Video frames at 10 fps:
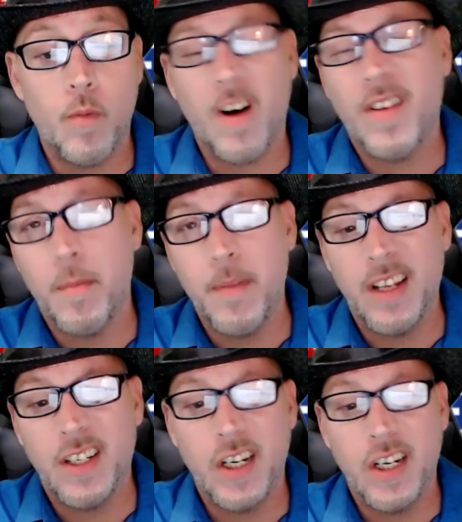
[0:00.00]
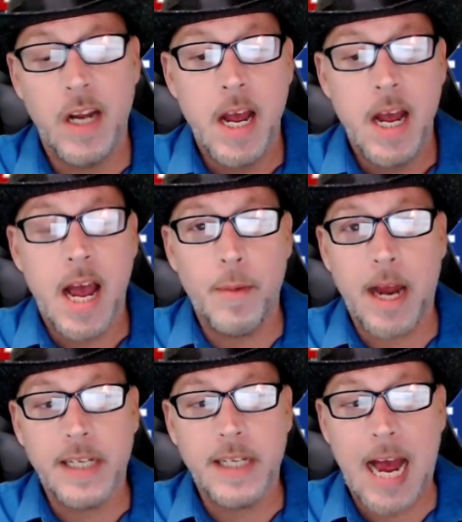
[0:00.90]
worth a mention. I'm
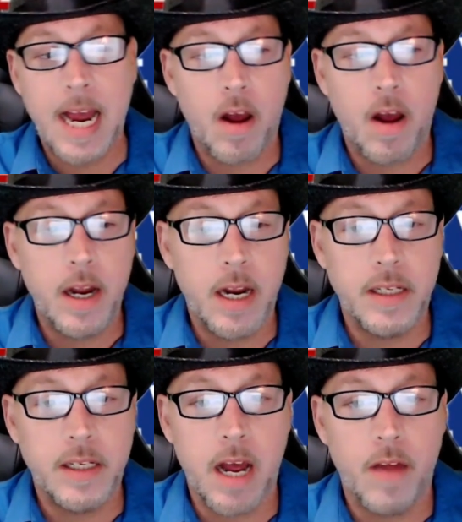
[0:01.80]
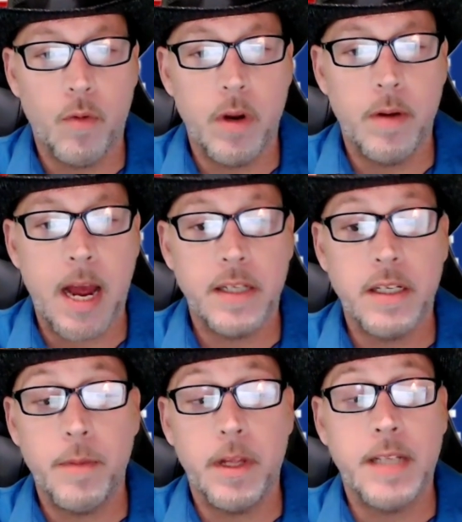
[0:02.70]
not as high on it as the other one. It has
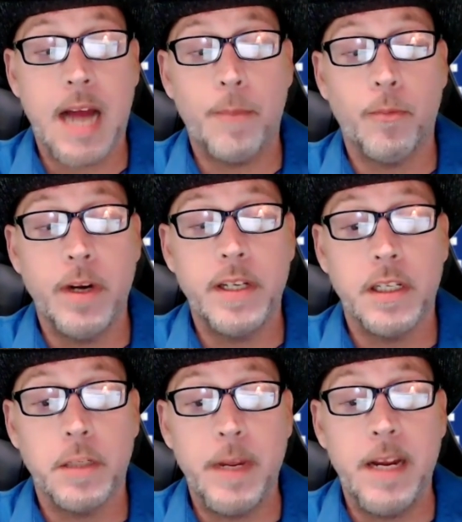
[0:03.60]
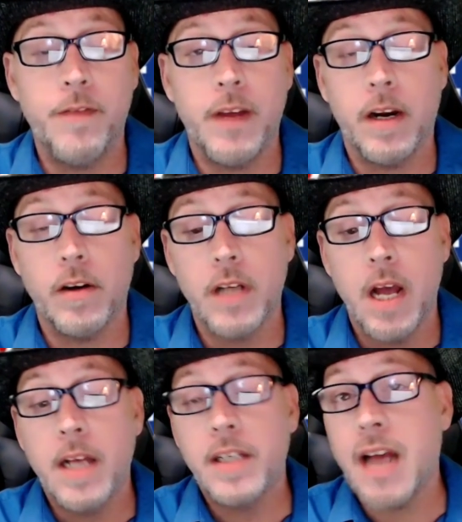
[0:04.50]
some of the top recent speed figures,
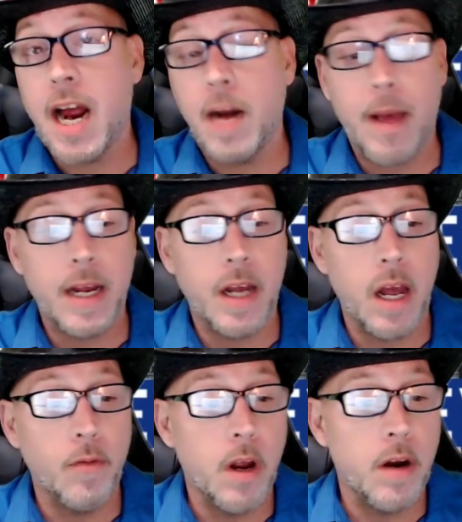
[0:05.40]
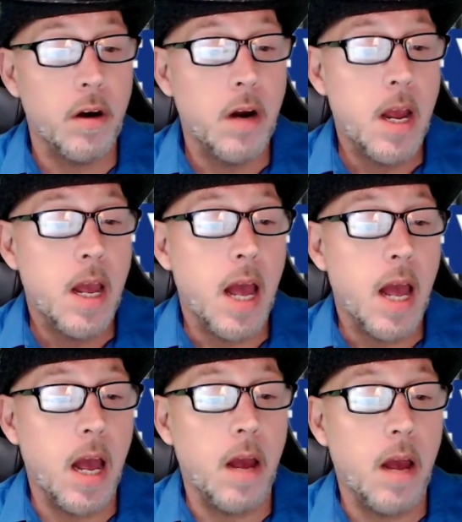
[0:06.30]
sired by Gunrunner.
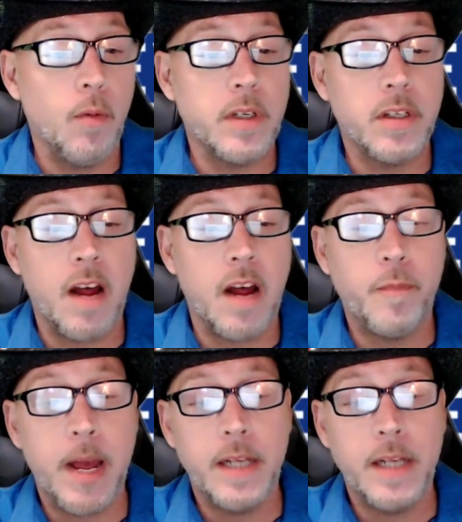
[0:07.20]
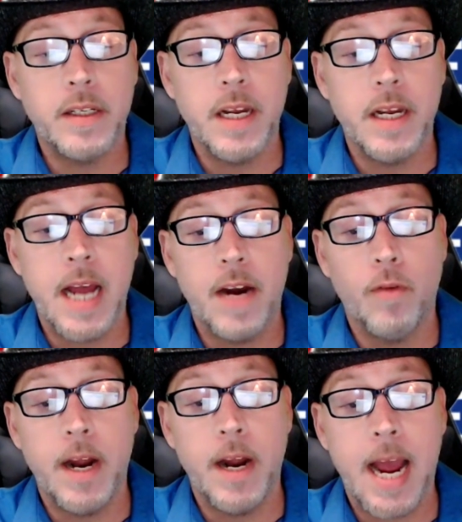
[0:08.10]
Was a soft pace that he had to
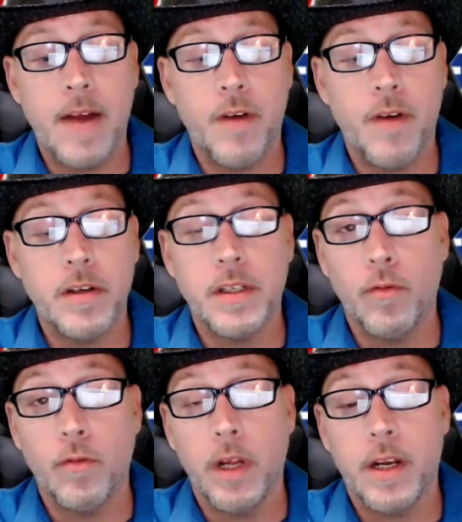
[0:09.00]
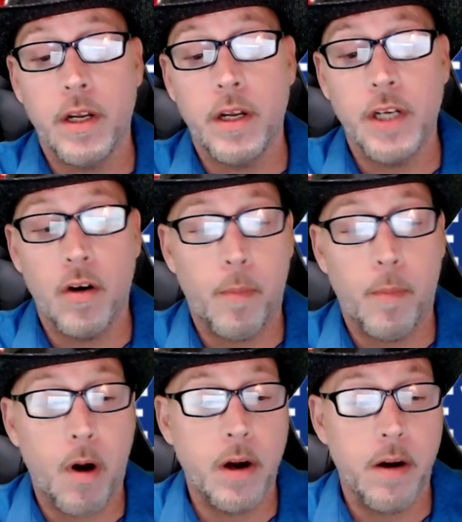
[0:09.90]
run at versus a really good general
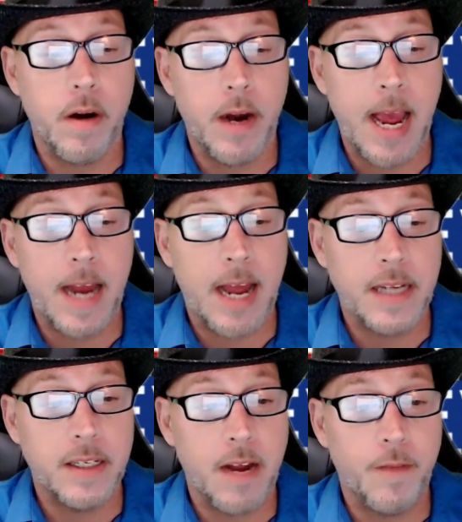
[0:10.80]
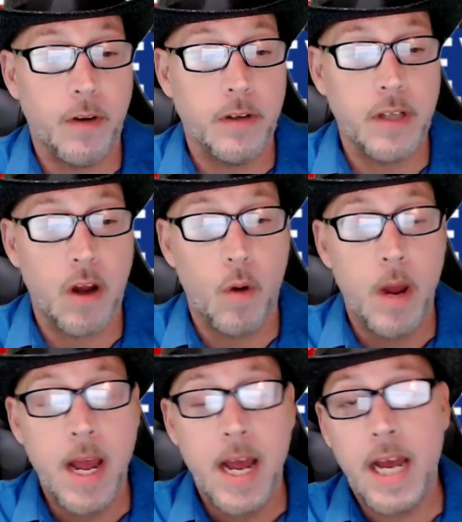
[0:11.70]
partner in that last effort. So
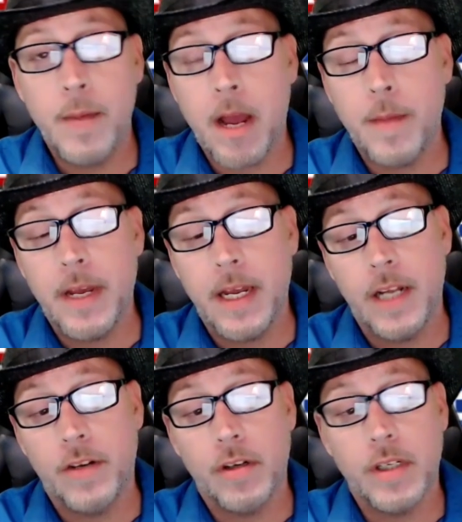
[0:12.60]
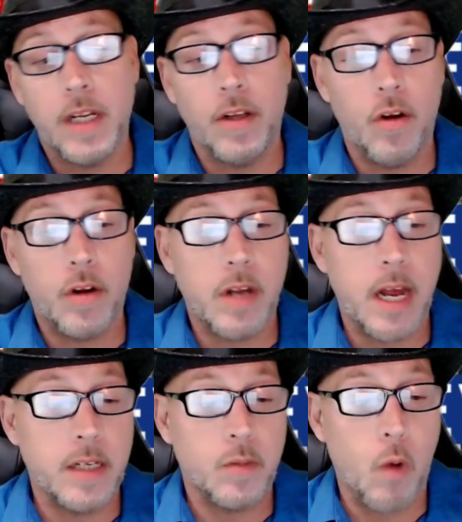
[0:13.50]
he might be an interesting look
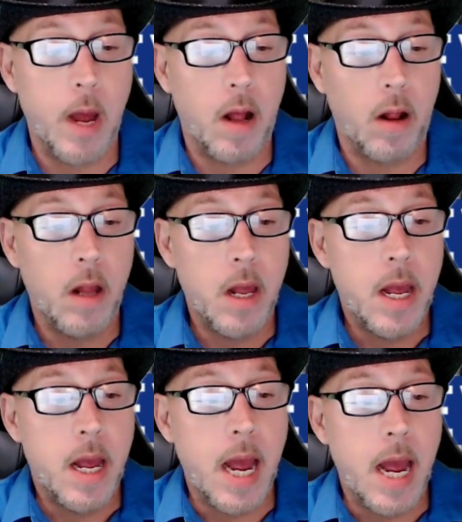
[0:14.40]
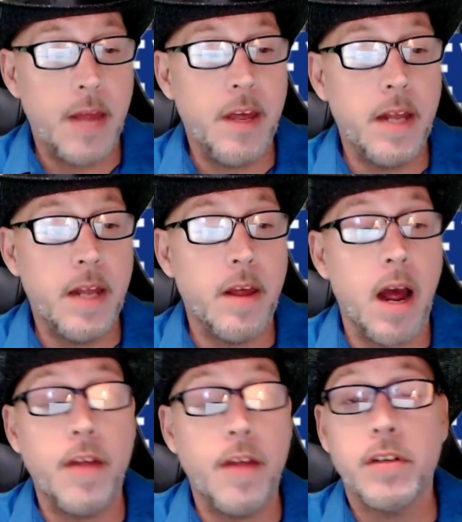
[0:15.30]
as well. And then the
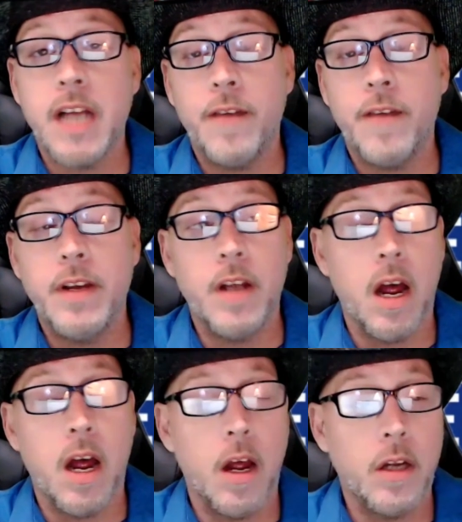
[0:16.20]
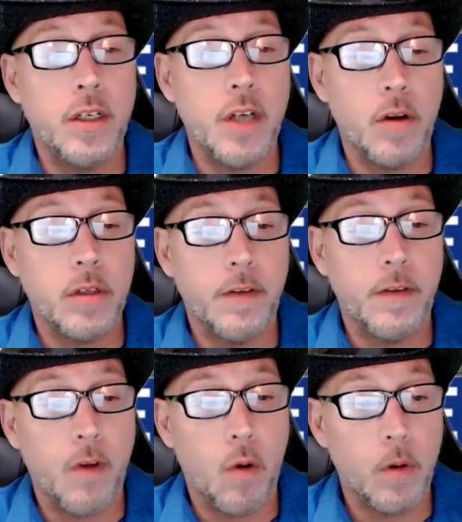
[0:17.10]
other Saffie
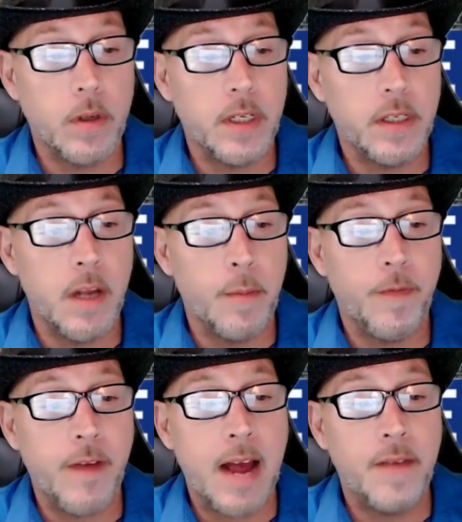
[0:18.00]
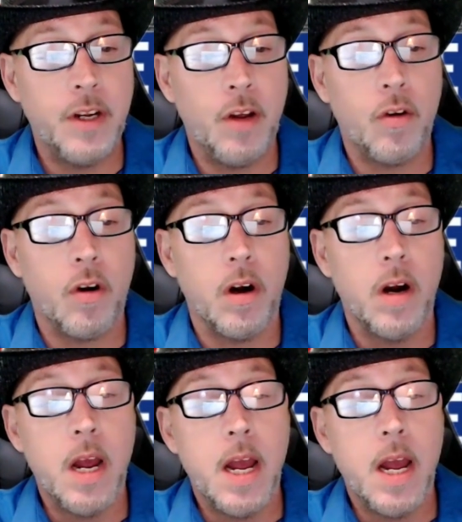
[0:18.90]
Joseph horse is number 5, Dilger.